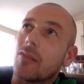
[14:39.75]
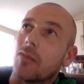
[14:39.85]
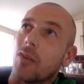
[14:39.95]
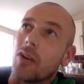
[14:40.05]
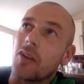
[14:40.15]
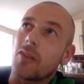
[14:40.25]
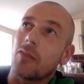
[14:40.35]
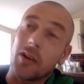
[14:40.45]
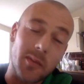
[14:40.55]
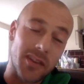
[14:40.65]

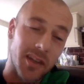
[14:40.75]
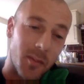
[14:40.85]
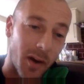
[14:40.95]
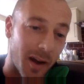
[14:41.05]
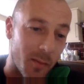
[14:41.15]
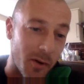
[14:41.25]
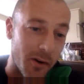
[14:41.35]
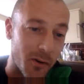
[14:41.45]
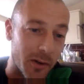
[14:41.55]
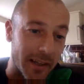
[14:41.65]
Volume isn't a
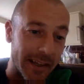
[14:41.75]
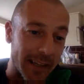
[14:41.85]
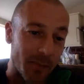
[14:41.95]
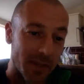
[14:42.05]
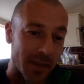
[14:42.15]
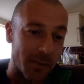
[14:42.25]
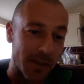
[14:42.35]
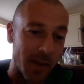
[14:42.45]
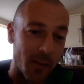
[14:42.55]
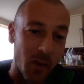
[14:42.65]
biomotor quality, but seems to
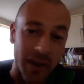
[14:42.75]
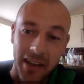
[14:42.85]
get put in